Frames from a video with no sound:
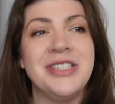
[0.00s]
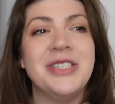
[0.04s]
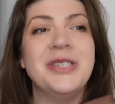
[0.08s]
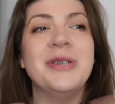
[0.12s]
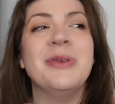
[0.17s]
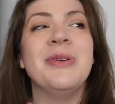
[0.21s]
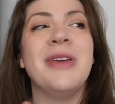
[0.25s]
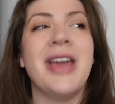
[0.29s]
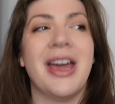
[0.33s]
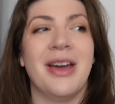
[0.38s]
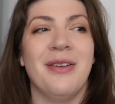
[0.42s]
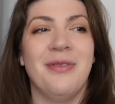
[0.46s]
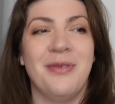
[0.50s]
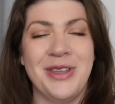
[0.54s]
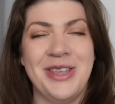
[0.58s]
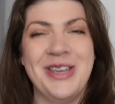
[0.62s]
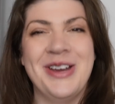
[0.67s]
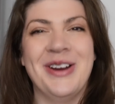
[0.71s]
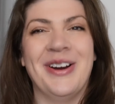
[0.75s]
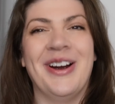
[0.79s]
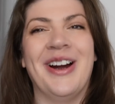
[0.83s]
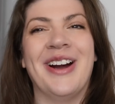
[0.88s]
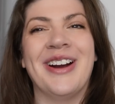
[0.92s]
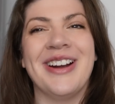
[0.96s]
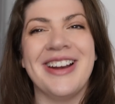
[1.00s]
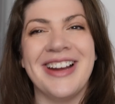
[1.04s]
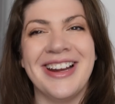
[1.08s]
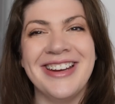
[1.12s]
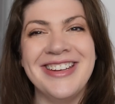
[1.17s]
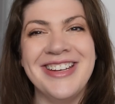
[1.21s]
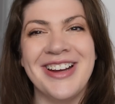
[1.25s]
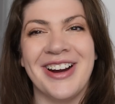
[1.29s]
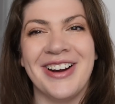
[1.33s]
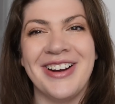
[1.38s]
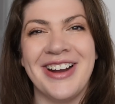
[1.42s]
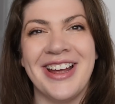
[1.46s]
to get with your
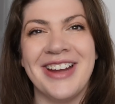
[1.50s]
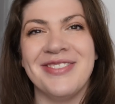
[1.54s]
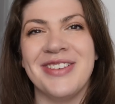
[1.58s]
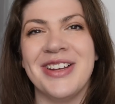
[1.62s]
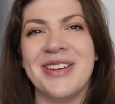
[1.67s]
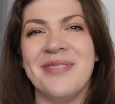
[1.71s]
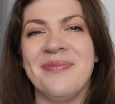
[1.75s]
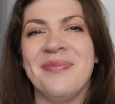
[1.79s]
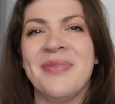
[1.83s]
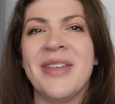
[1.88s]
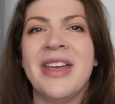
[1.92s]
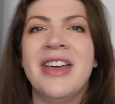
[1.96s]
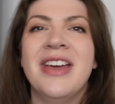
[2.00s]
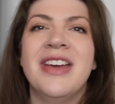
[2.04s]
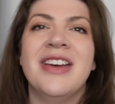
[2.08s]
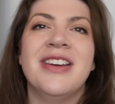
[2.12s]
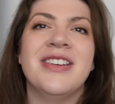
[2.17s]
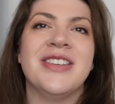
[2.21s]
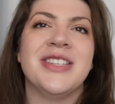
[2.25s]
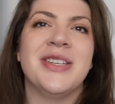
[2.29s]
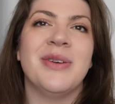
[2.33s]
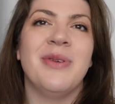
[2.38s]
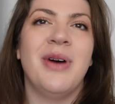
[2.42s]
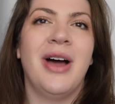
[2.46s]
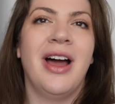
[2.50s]
yarn advent. So